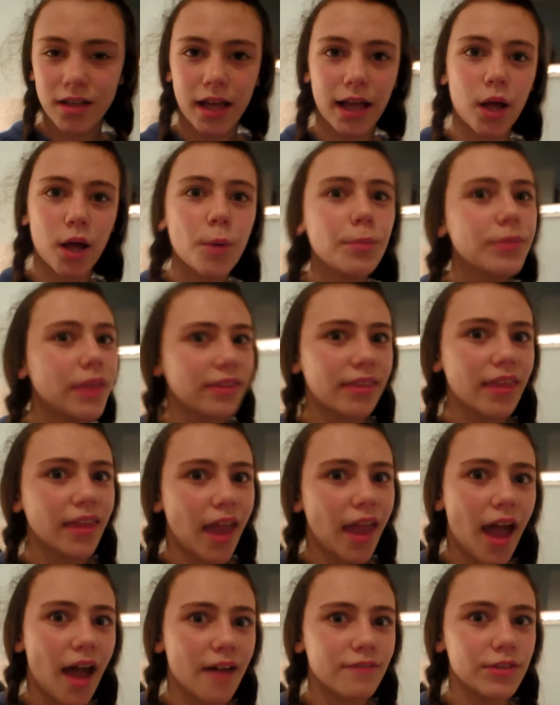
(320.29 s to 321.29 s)
I hope that they
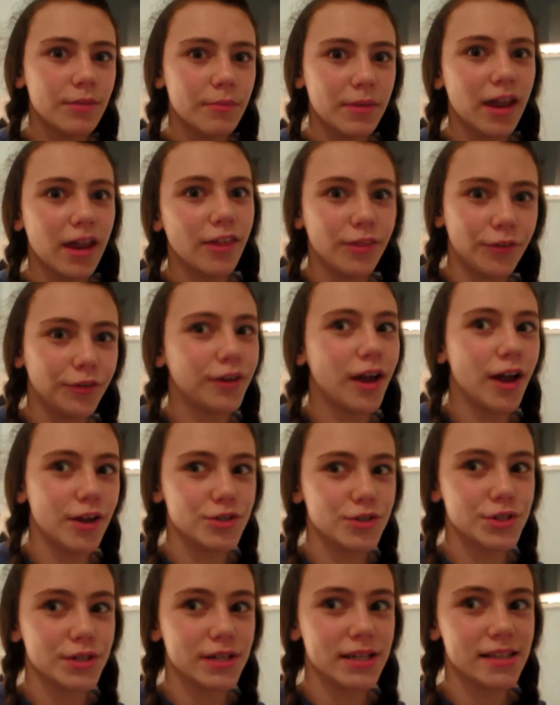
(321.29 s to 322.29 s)
have them in other
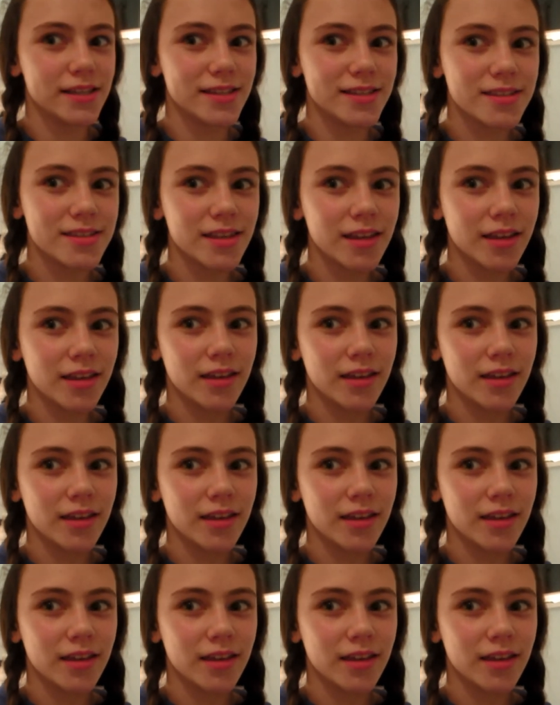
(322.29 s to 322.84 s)
countries